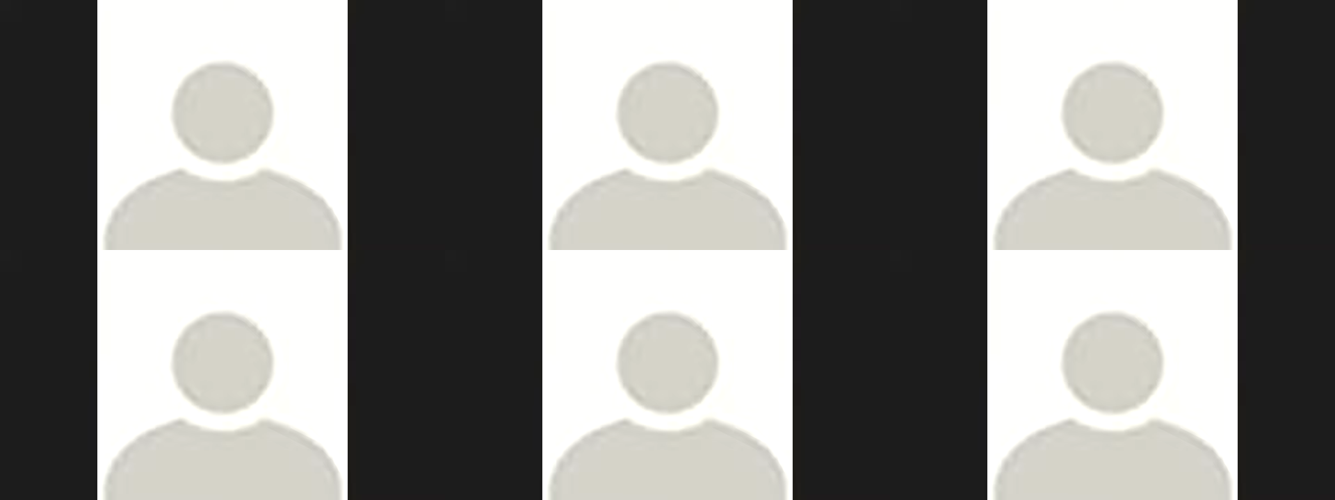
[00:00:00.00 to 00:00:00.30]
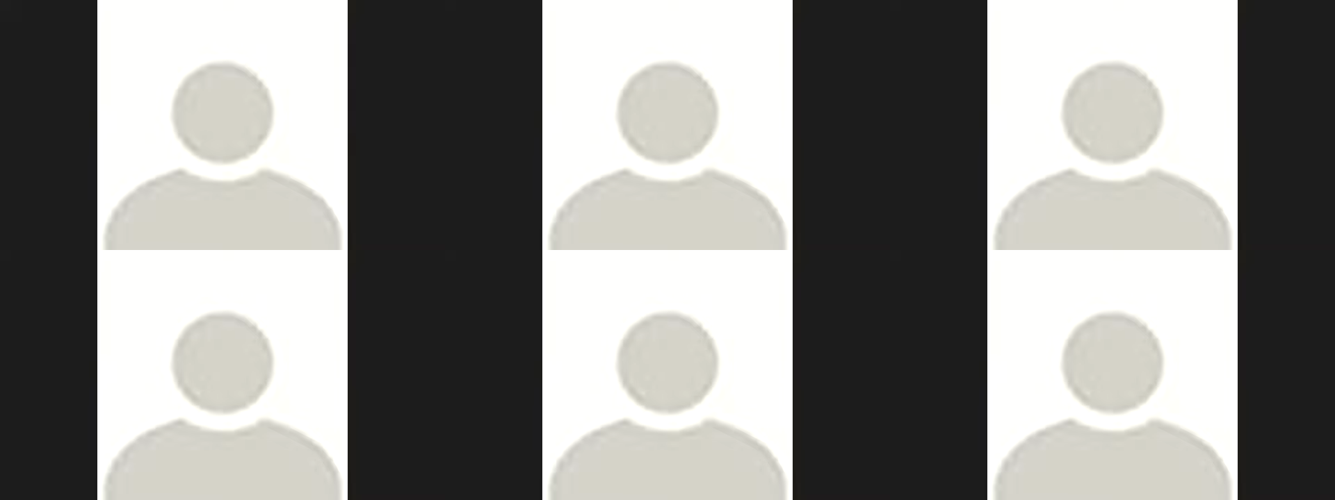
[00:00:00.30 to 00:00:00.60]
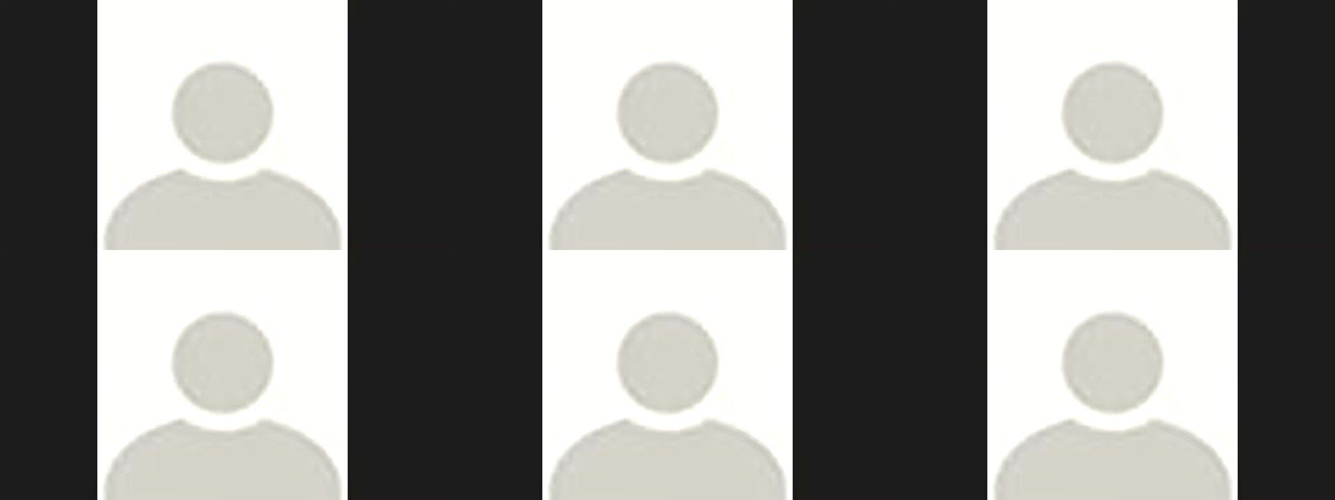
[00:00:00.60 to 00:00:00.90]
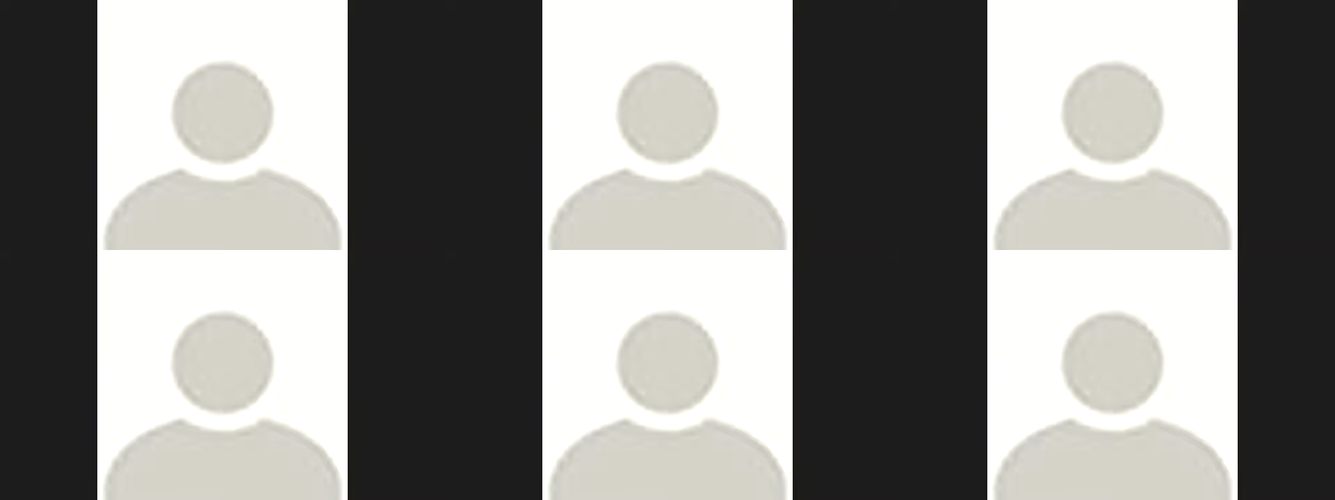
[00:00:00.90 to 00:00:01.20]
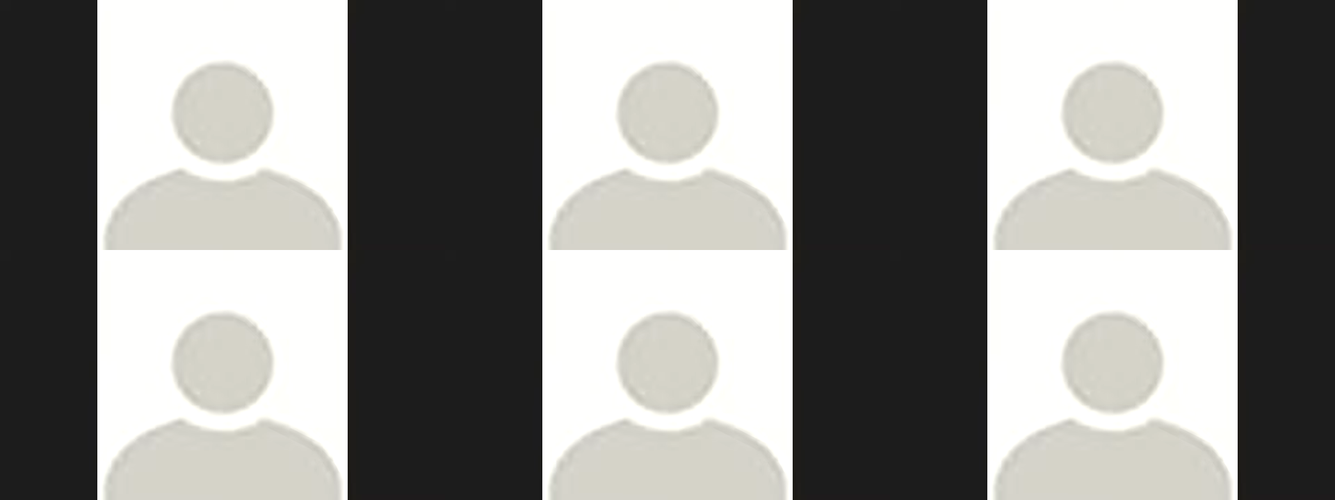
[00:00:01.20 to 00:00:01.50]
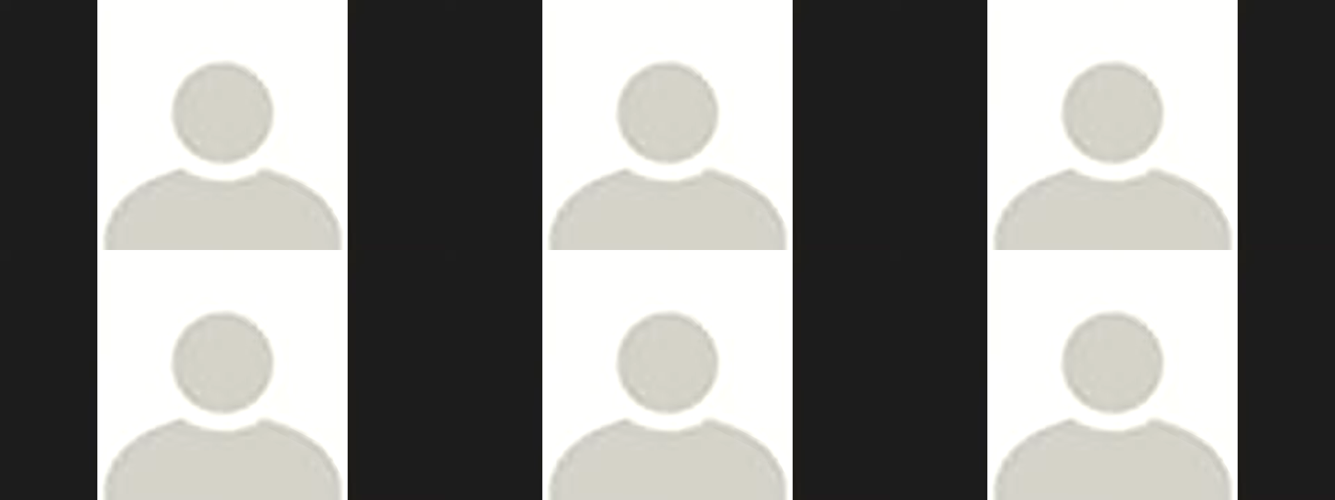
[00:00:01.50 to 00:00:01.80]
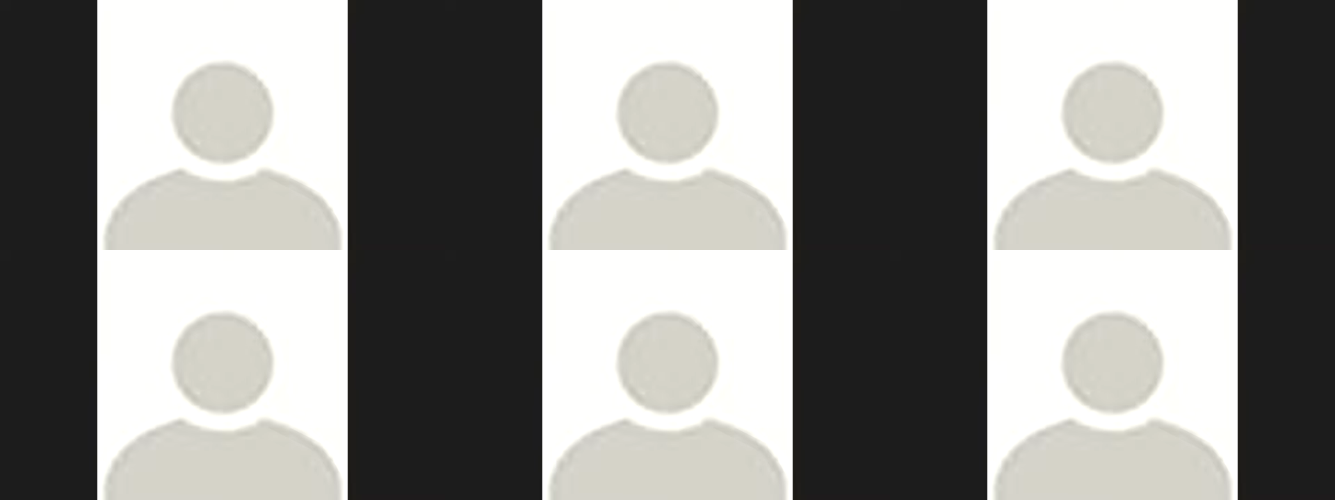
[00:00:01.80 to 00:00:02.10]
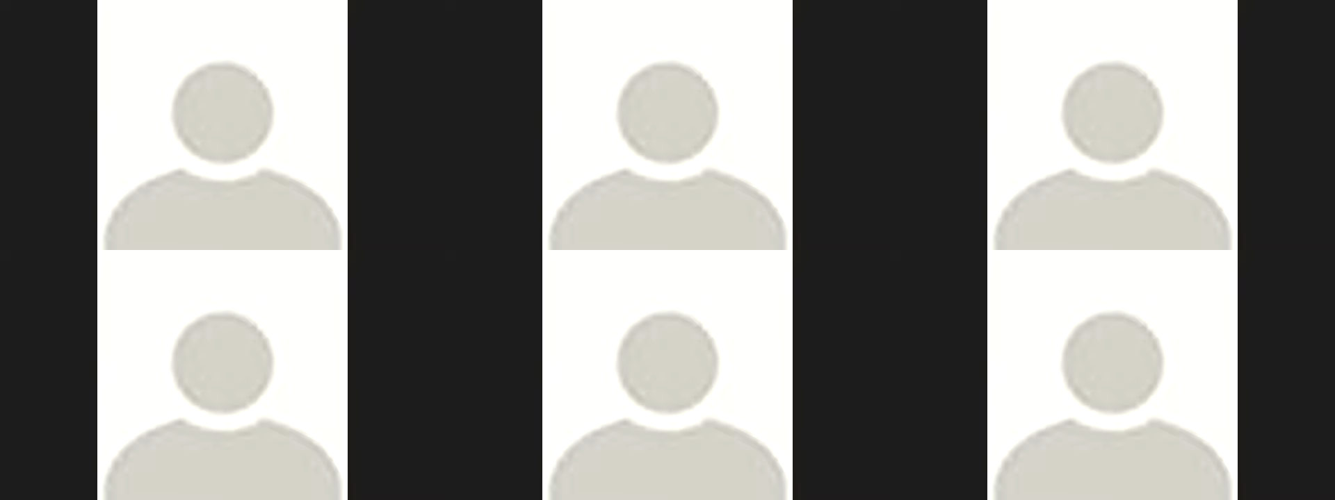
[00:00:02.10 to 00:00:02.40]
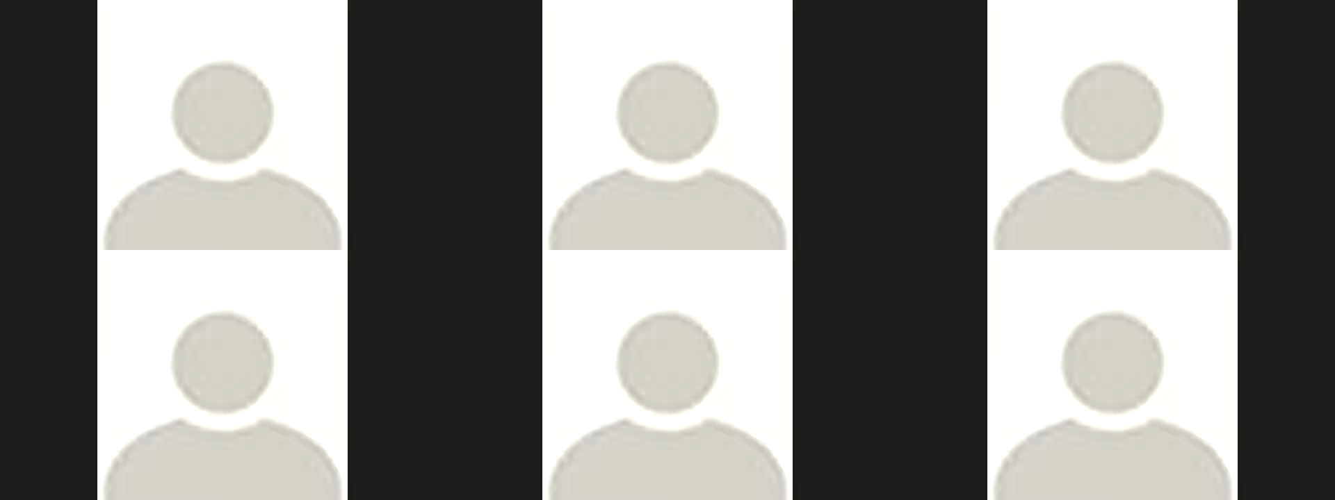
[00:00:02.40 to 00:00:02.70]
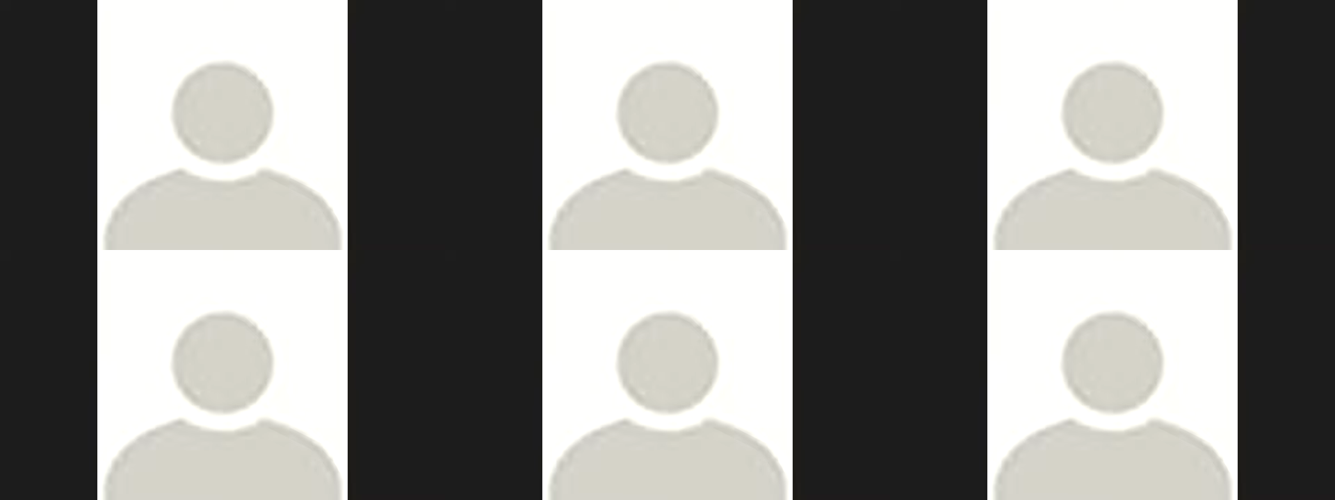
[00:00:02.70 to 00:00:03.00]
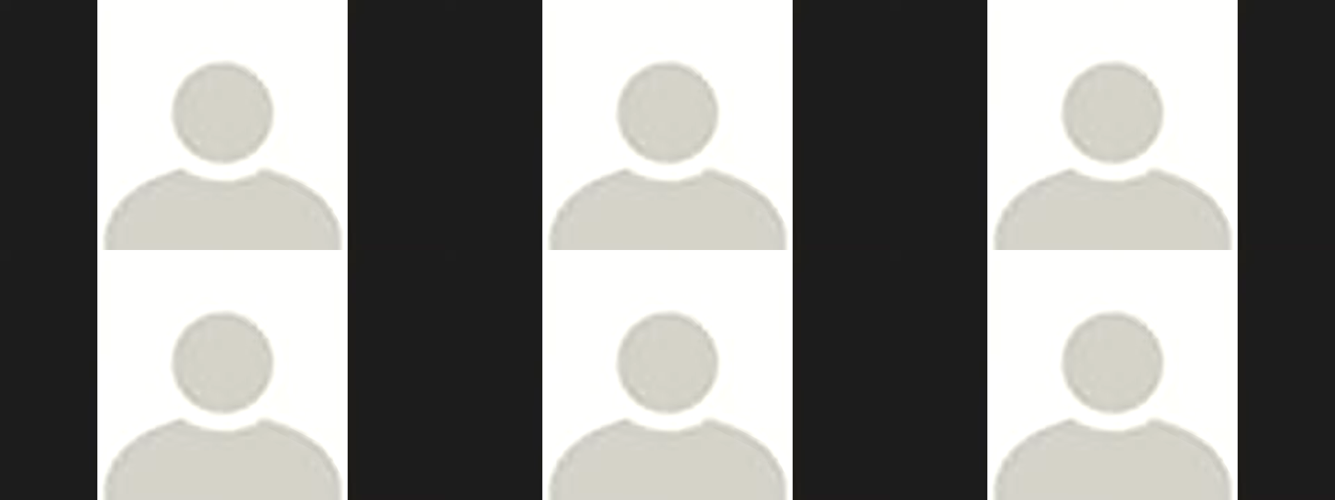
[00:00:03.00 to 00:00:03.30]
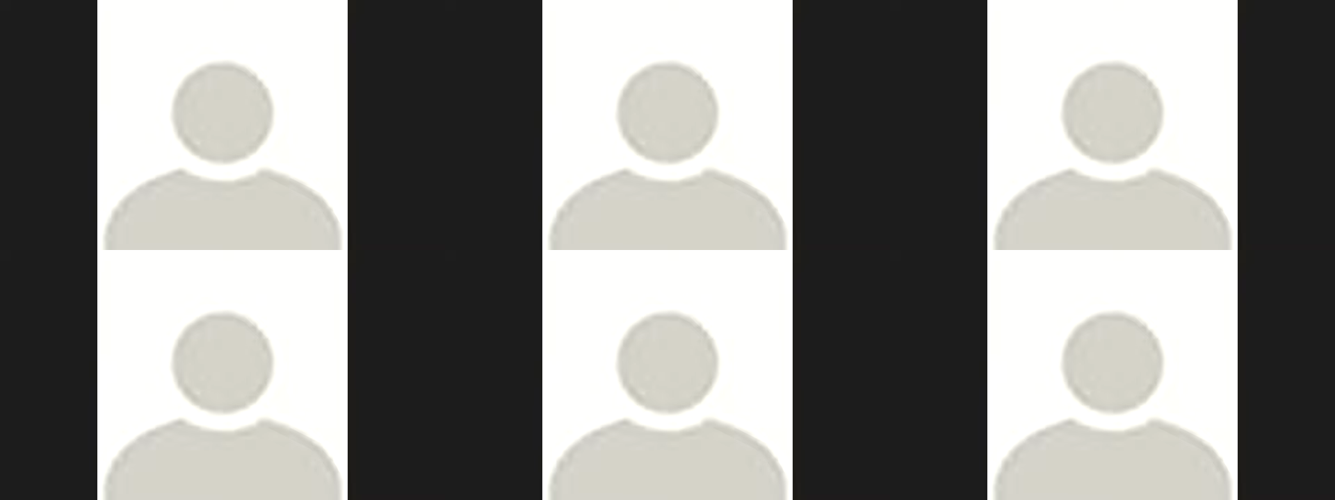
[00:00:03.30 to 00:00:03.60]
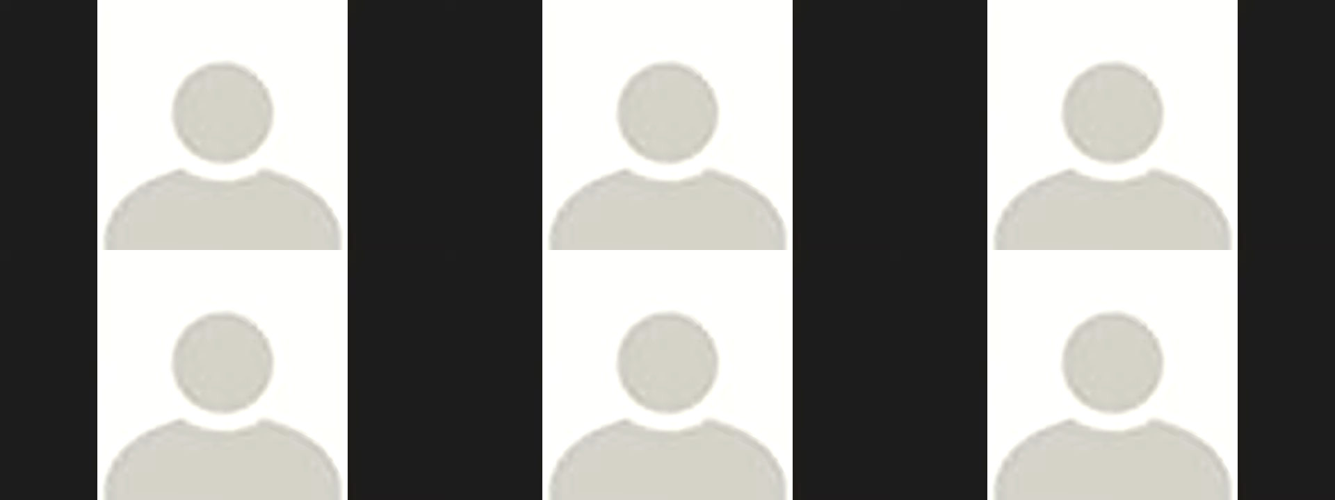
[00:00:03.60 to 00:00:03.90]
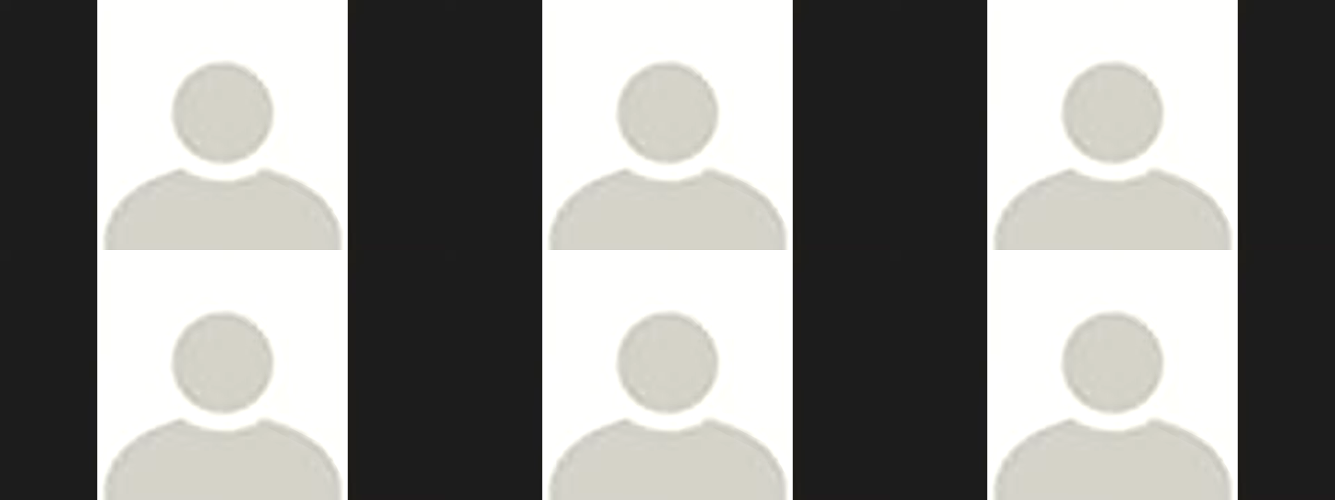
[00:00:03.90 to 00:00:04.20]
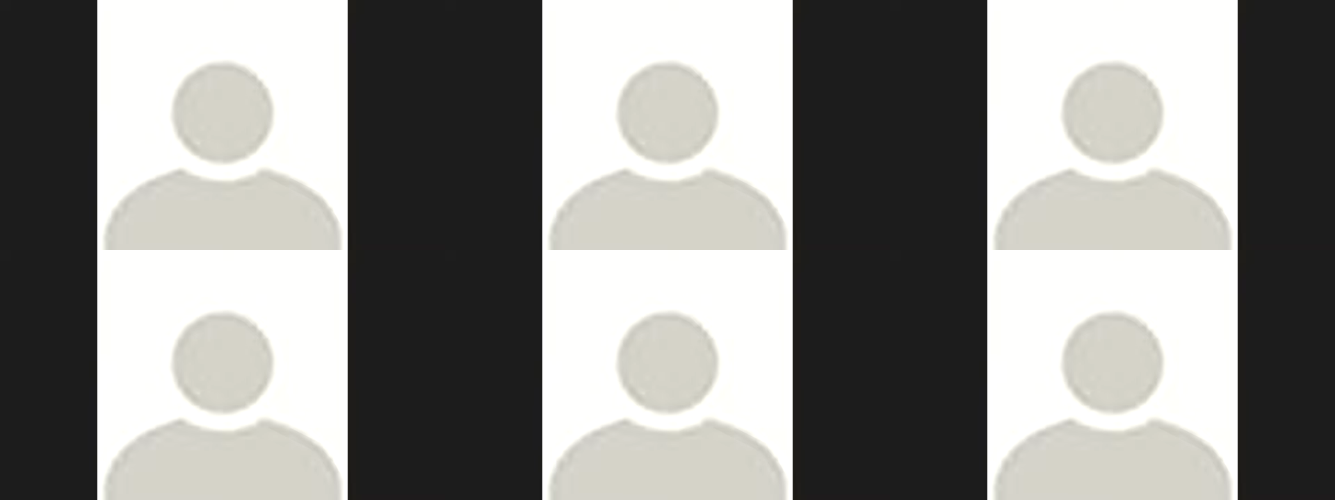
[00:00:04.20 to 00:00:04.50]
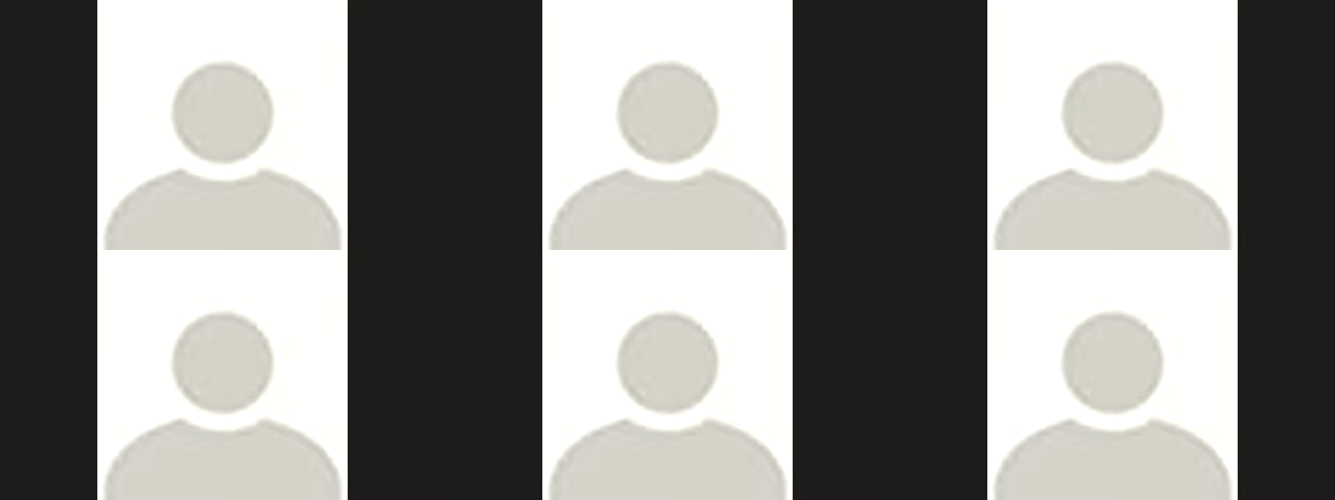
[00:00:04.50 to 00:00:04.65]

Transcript: No face is visible, so there are no lips to read.